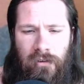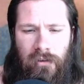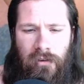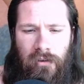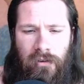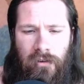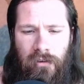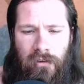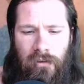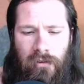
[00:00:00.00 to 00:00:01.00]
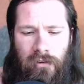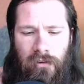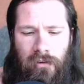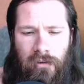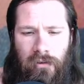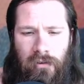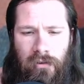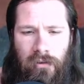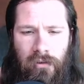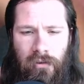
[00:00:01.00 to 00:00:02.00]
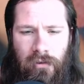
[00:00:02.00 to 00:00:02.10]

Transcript: Nothing is said.